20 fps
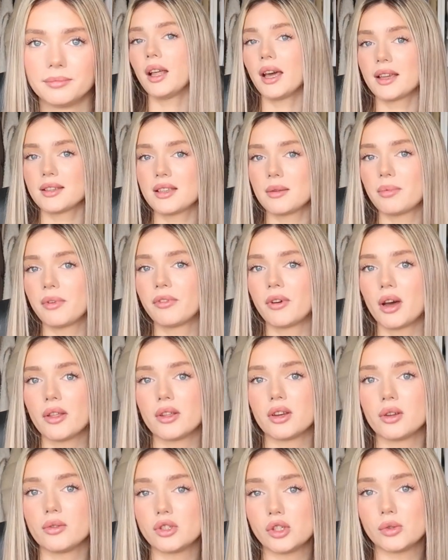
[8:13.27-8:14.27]
Like I said before, they
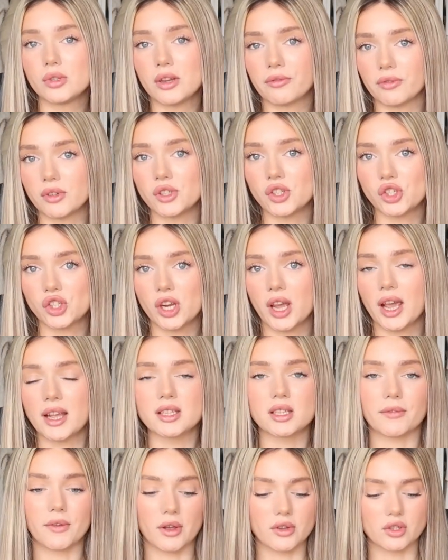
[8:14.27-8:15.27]
do different shades.
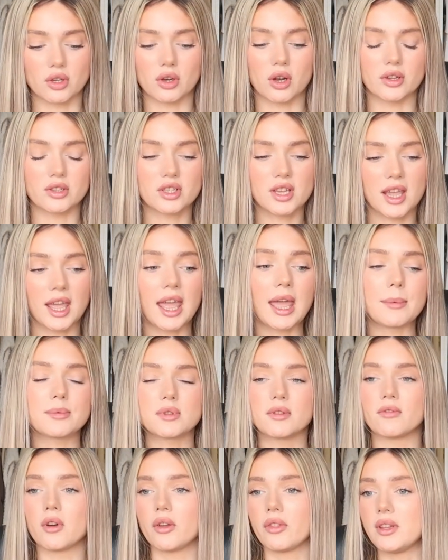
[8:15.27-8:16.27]
They've also got tapes,
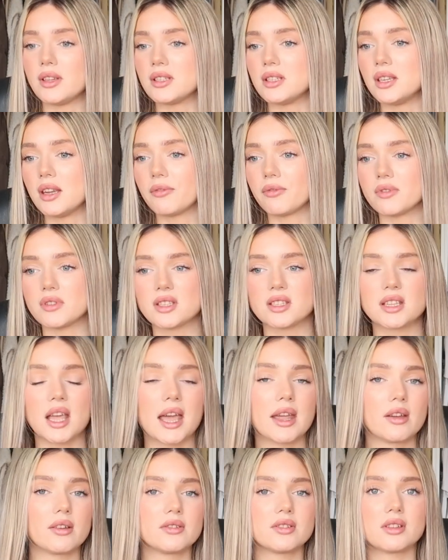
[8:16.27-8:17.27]
they've got these in different
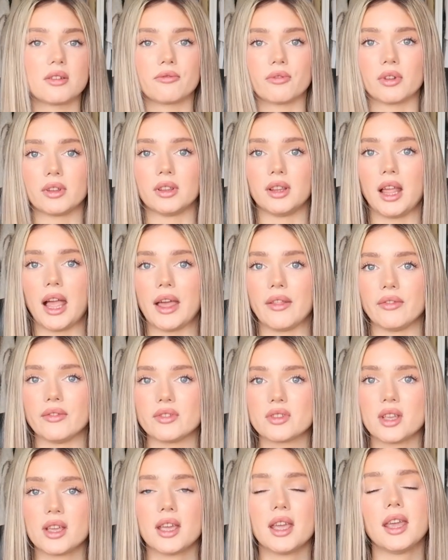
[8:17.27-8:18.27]
styles, different lengths.